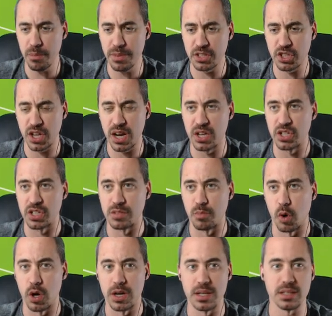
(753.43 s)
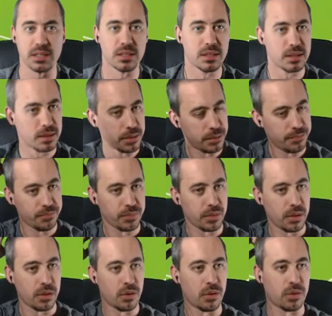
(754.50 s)
the changes, boys.
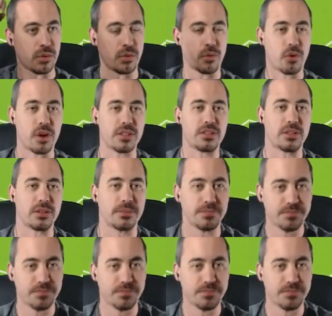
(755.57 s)
Reuter.